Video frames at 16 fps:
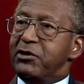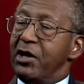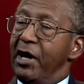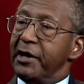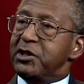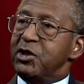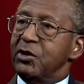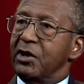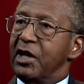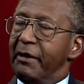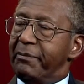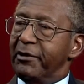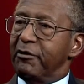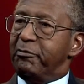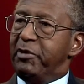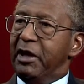talked to a
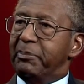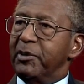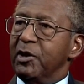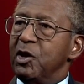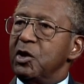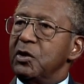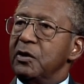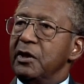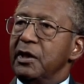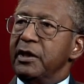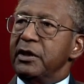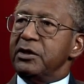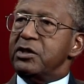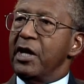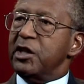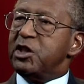couple of people who
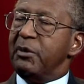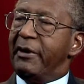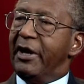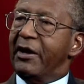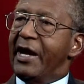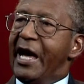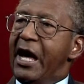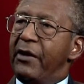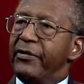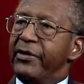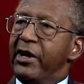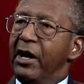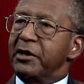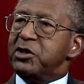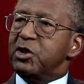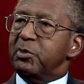talked about how the
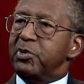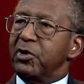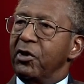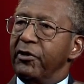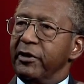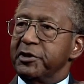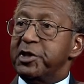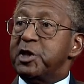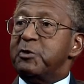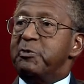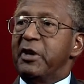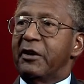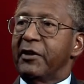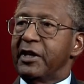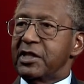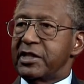entrepreneurial
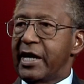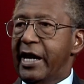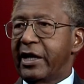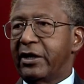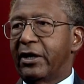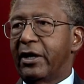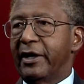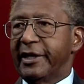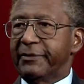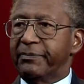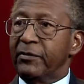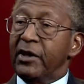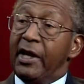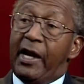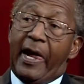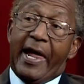spirit, as I called it,
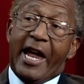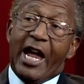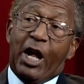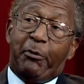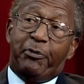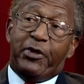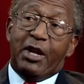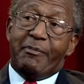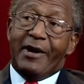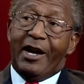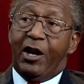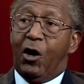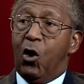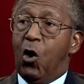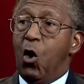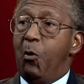helped them at
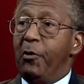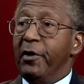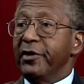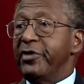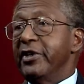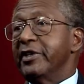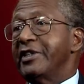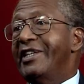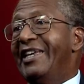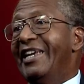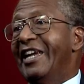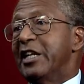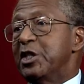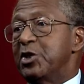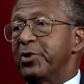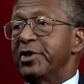home with their
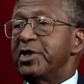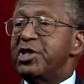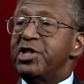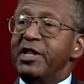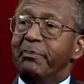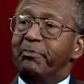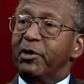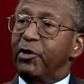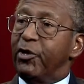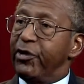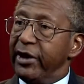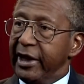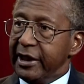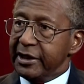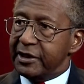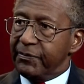kids with simple
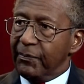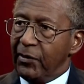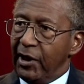things.